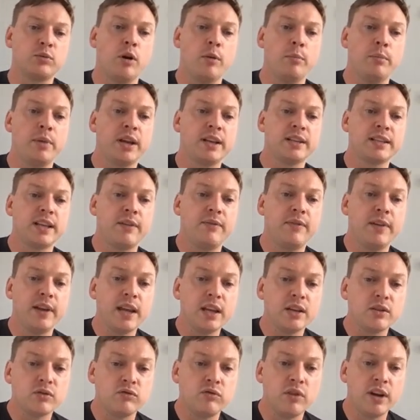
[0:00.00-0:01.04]
one because I think
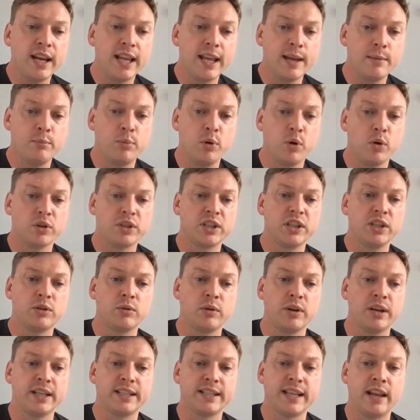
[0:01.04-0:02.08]
it's really important to
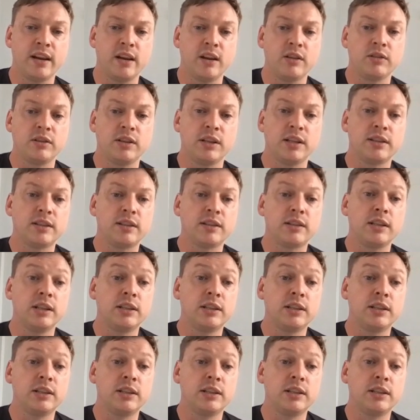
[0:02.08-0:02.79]
understand the